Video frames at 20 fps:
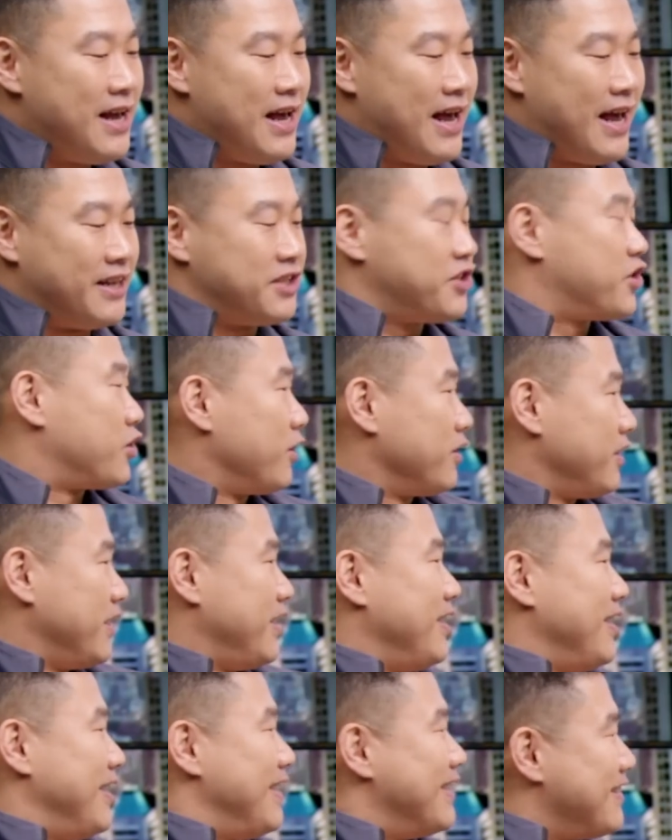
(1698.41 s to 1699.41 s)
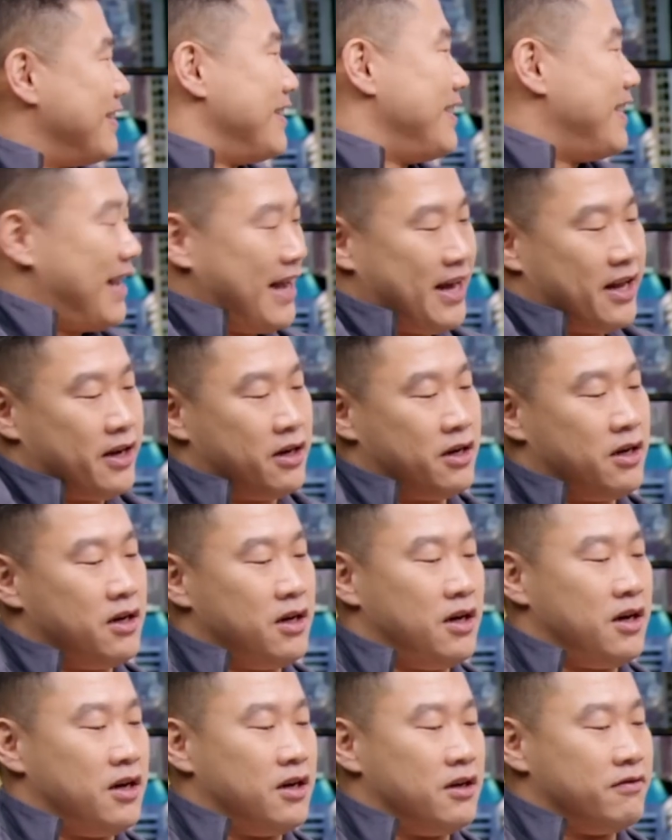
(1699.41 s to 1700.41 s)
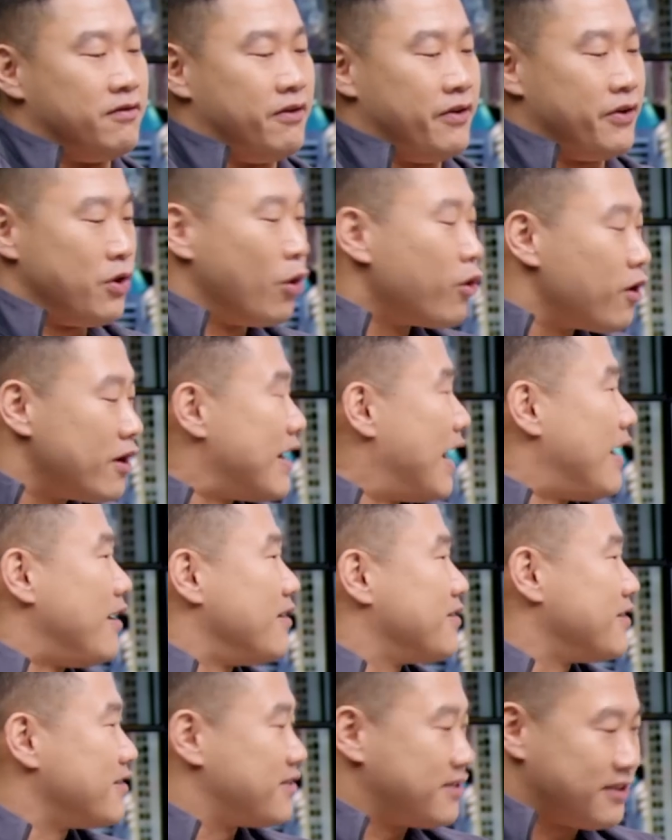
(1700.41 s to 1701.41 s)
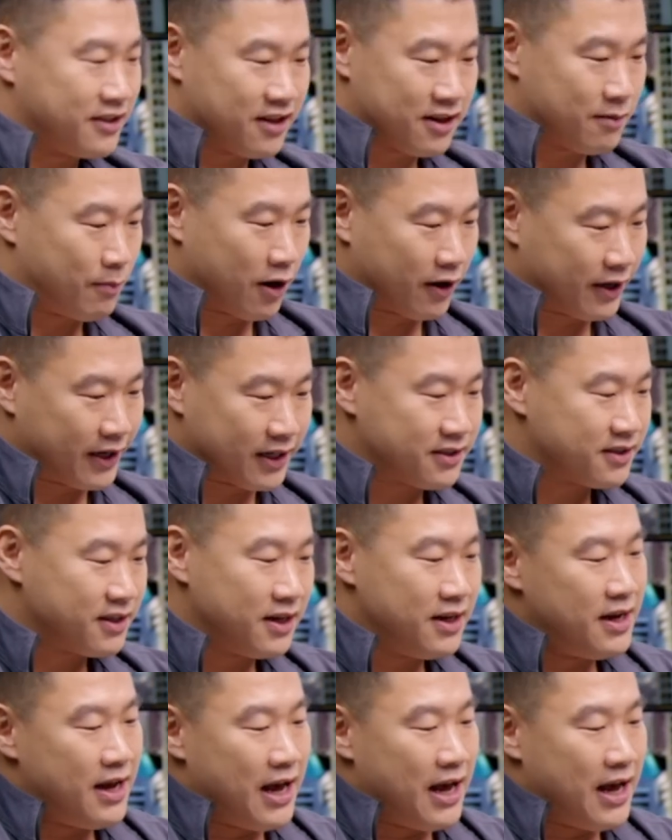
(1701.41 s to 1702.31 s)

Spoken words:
It certainly isn't the end of your analysis into the markets.